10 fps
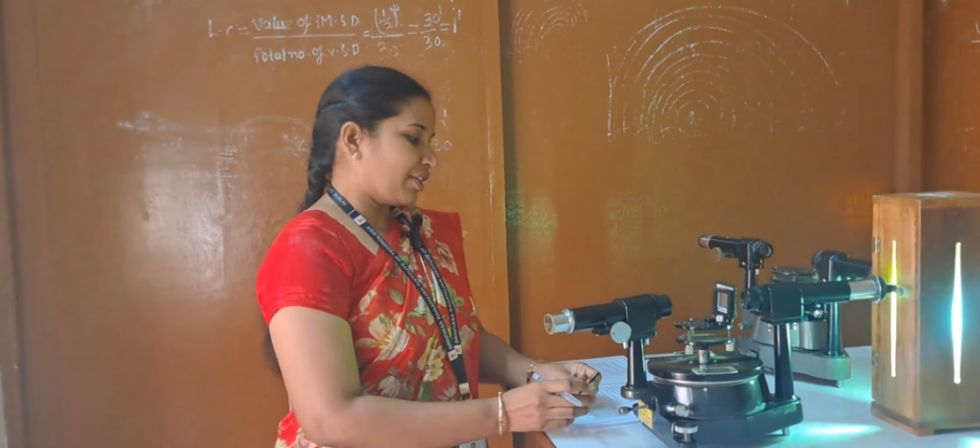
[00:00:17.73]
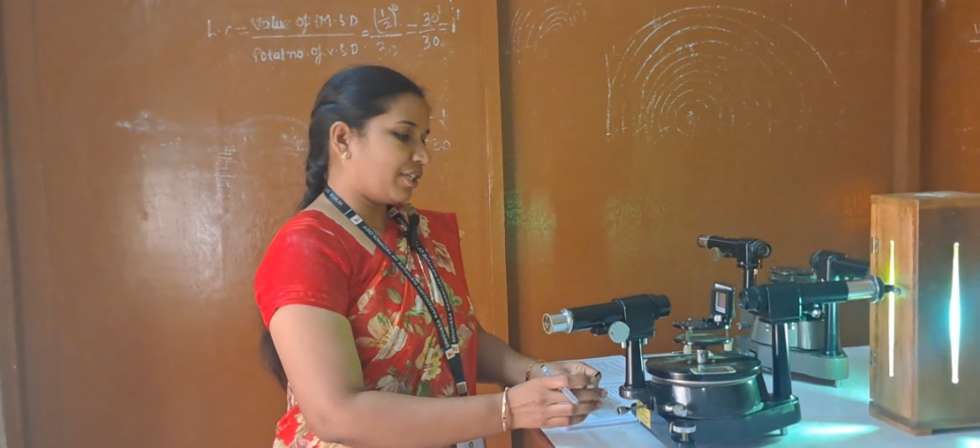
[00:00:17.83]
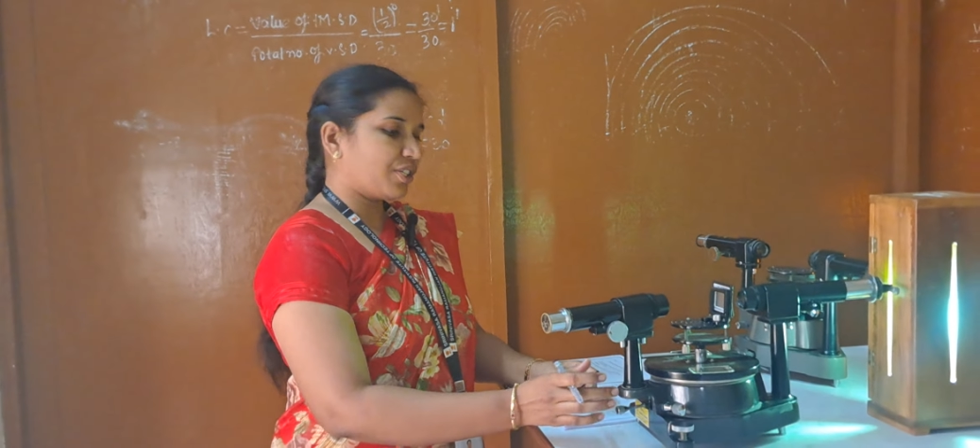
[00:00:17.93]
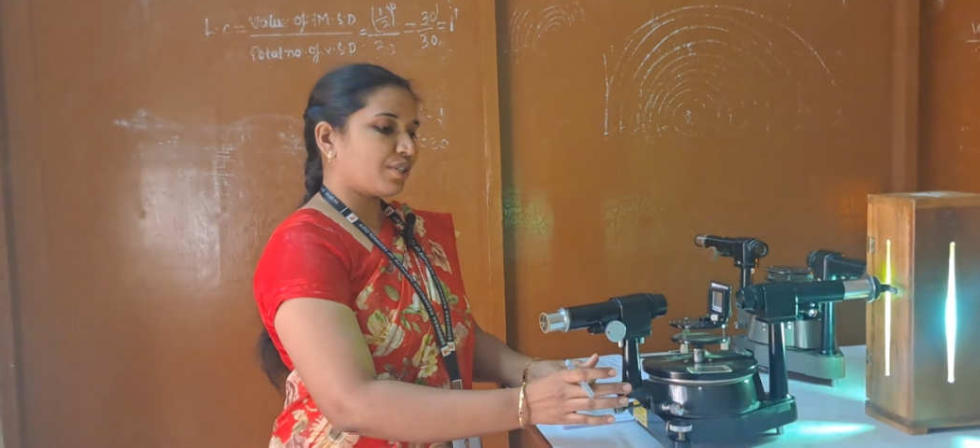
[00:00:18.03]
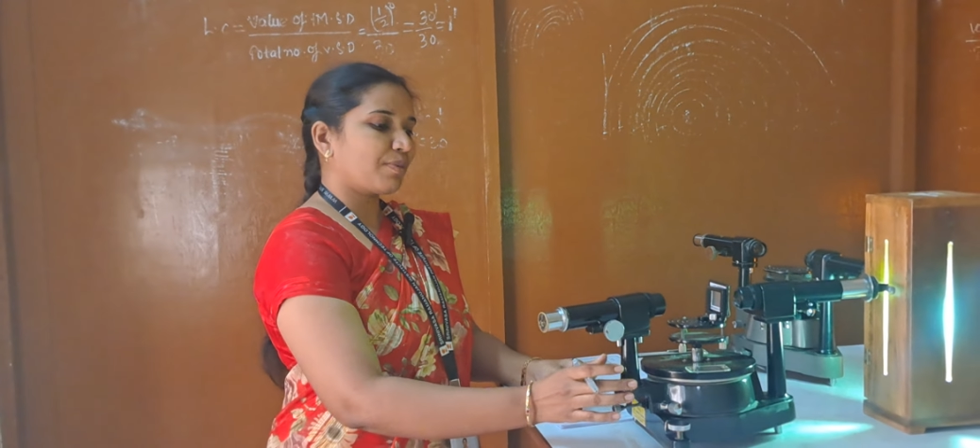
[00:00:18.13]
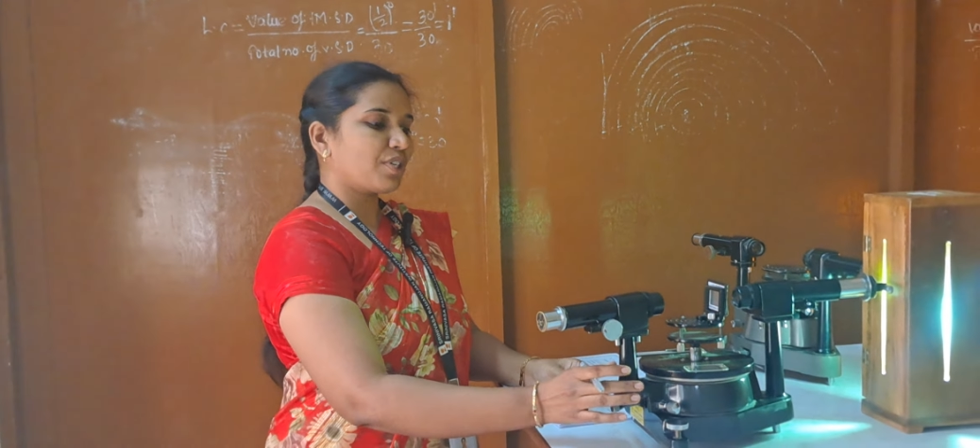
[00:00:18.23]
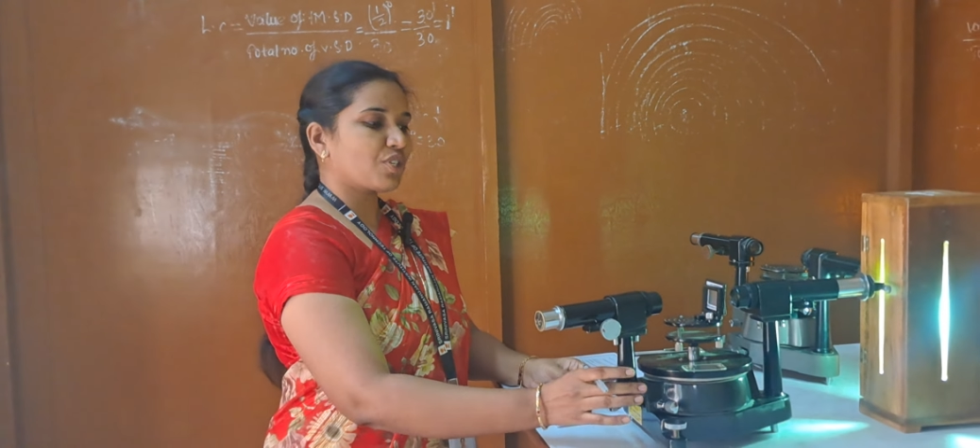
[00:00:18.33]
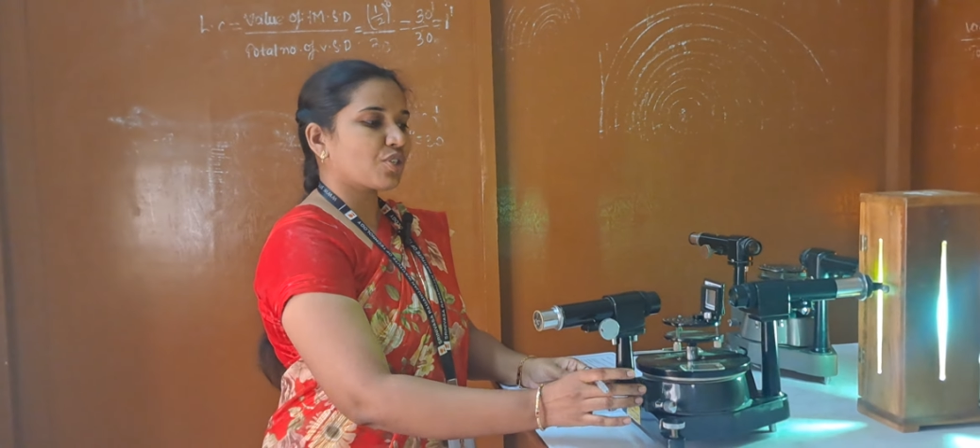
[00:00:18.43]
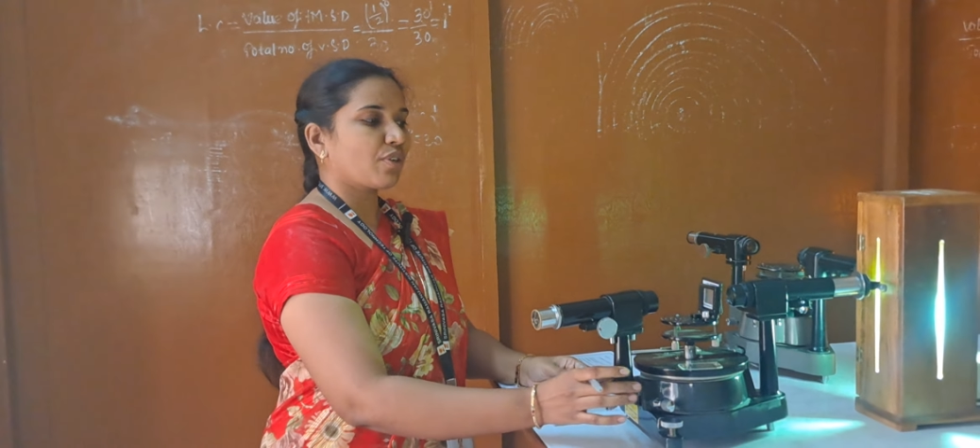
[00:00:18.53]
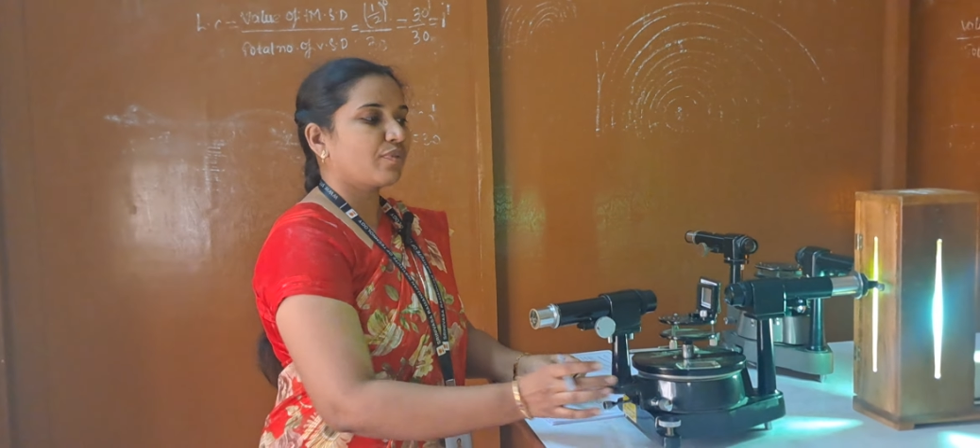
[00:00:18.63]

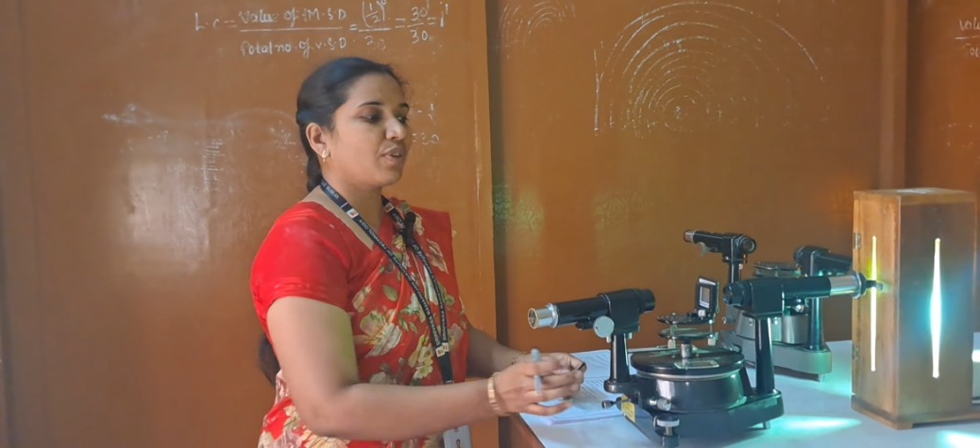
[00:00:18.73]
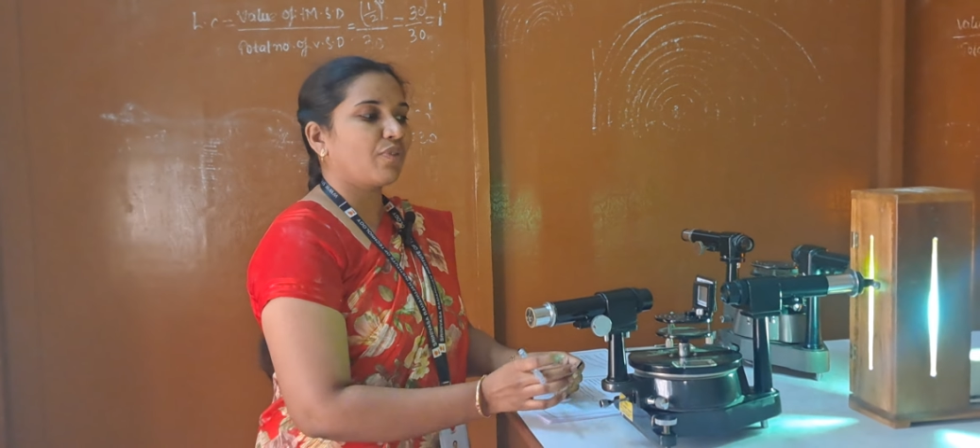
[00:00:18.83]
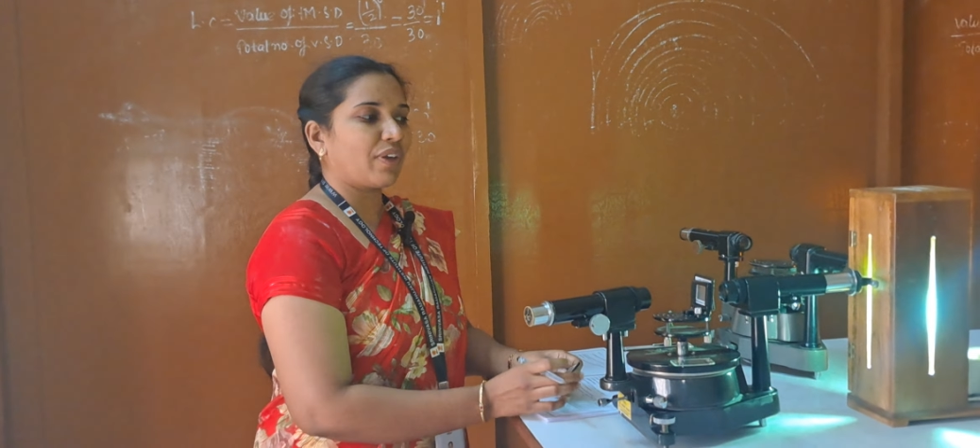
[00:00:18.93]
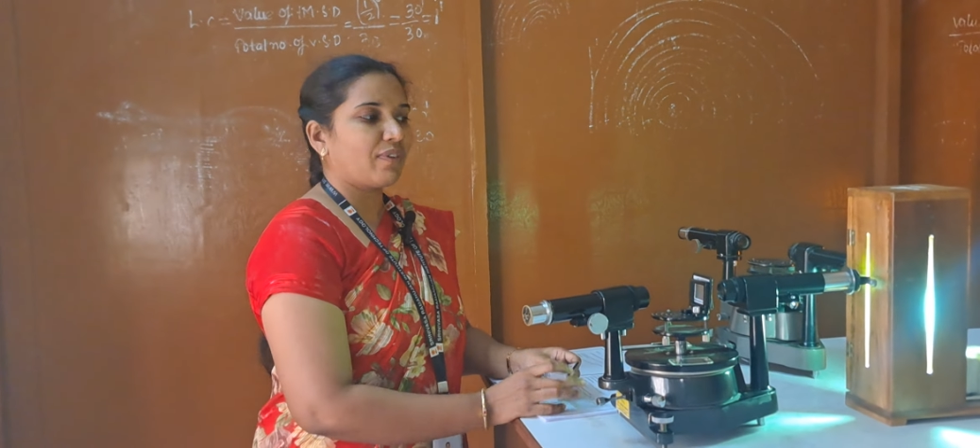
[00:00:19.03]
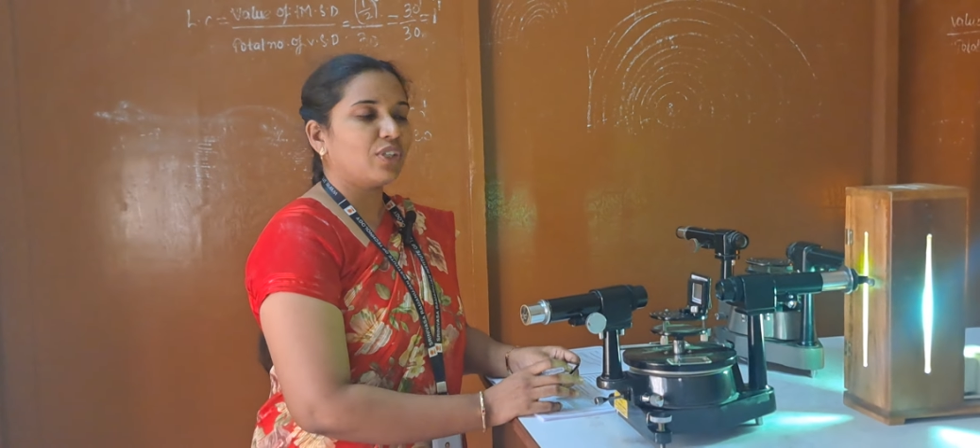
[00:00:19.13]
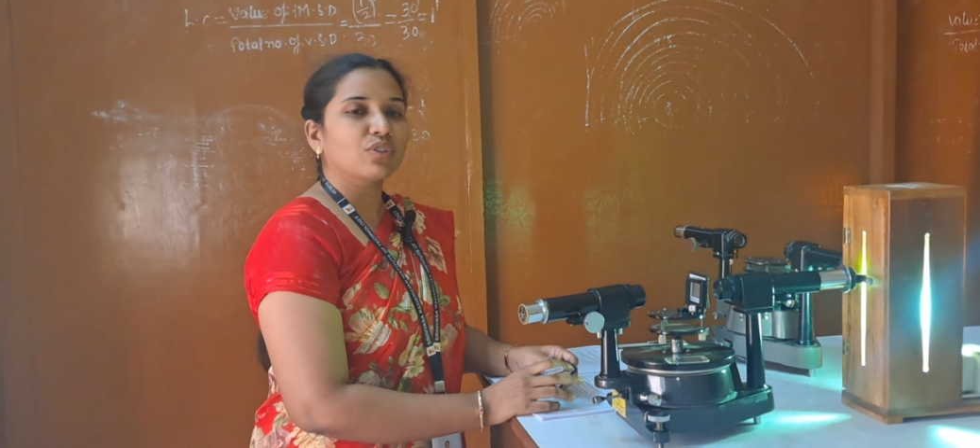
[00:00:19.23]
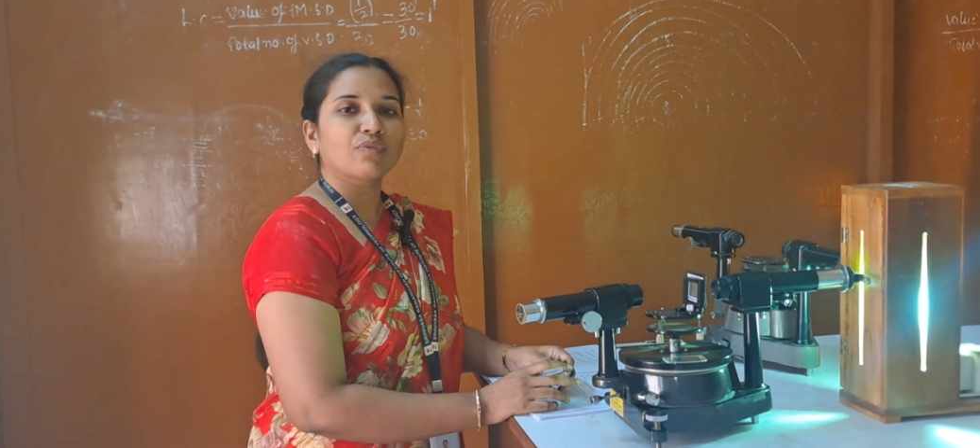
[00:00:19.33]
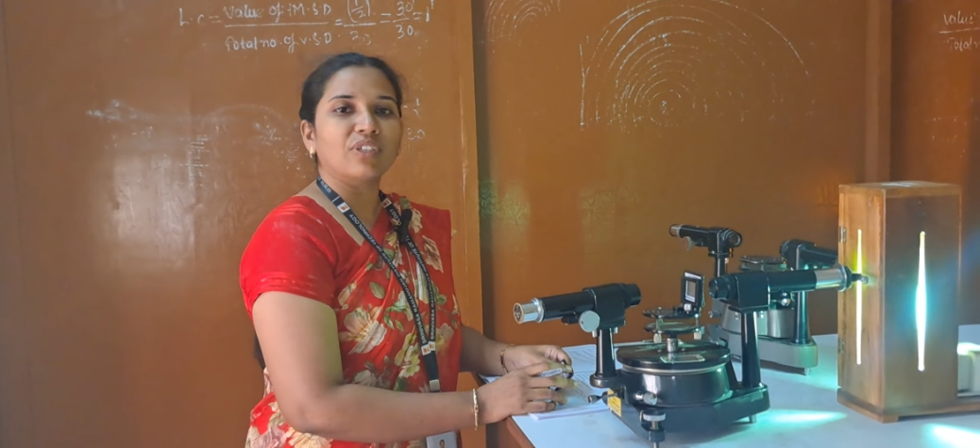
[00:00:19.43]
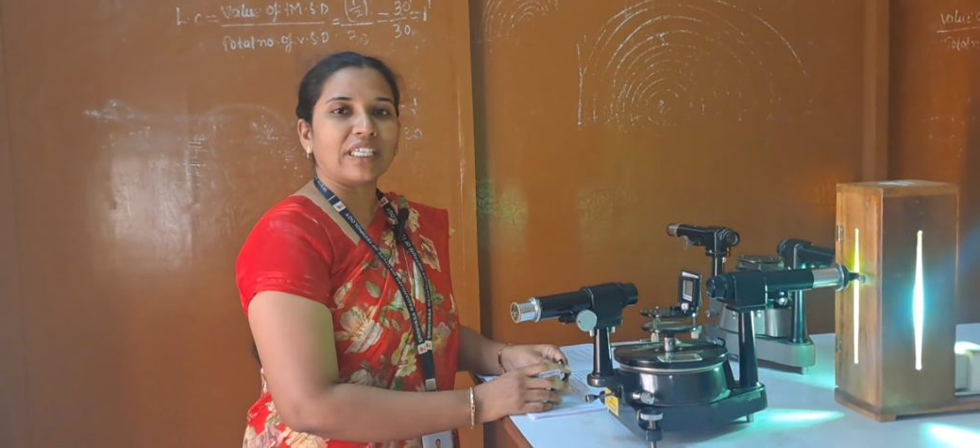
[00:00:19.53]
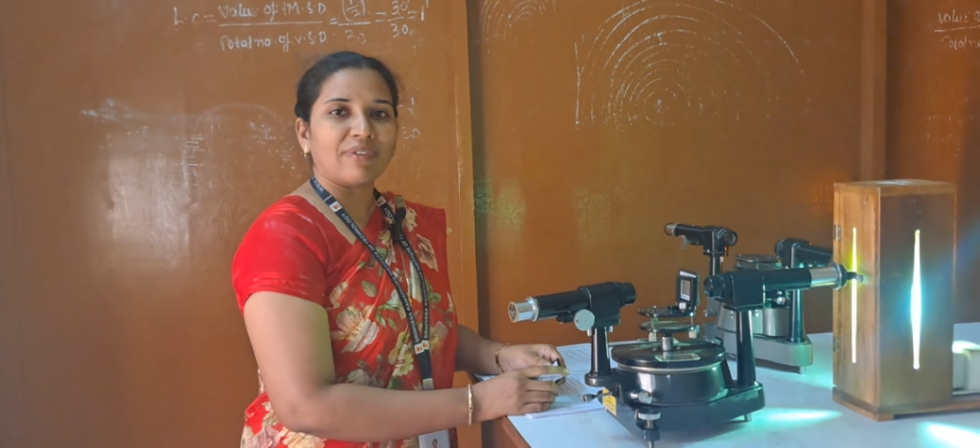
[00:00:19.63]
determination of the wavelength
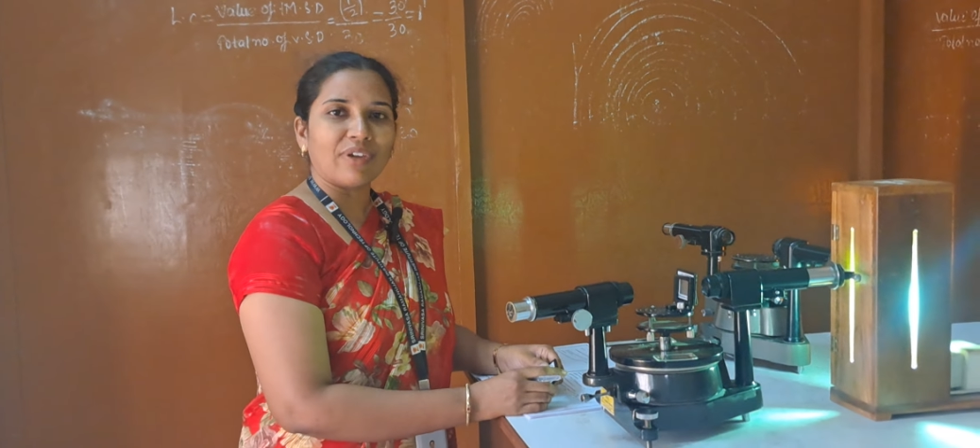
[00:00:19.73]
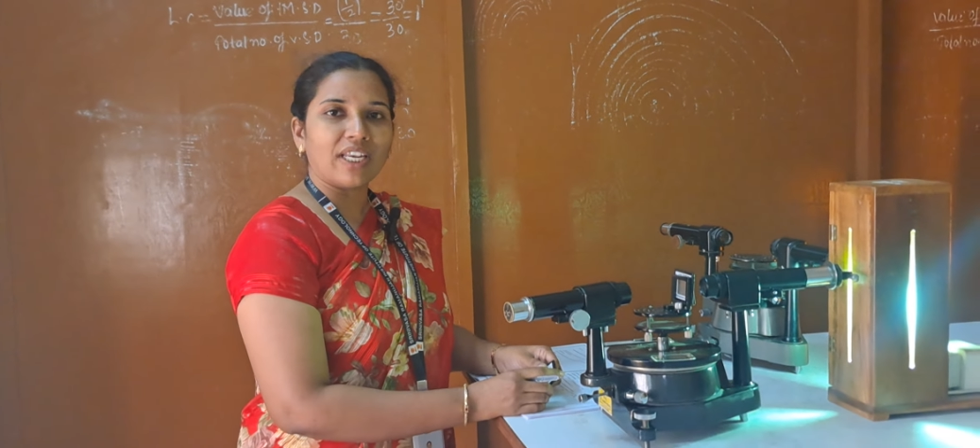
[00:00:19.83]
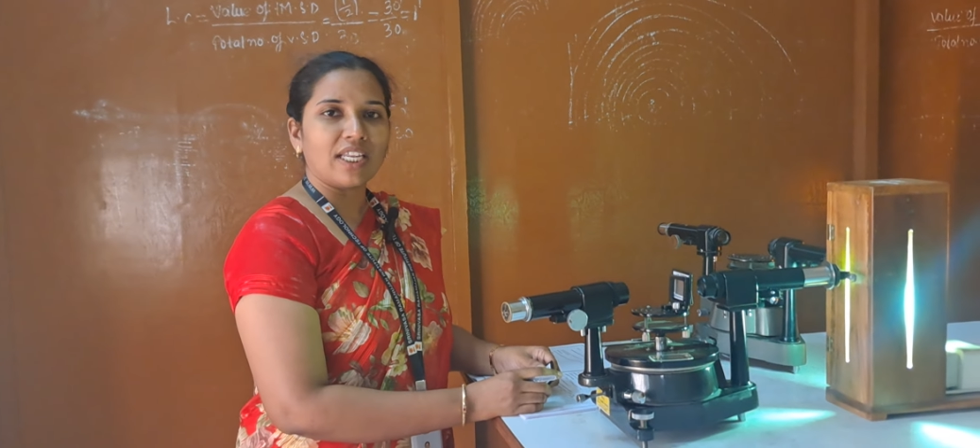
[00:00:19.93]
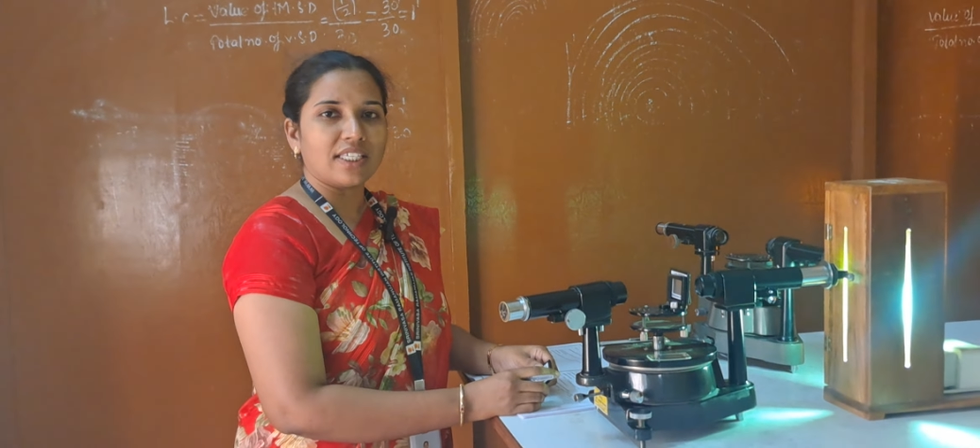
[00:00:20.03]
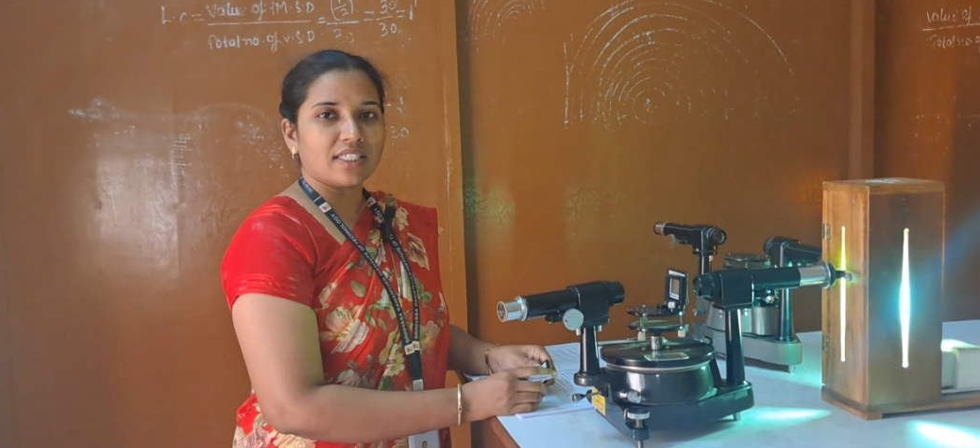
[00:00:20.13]
of the given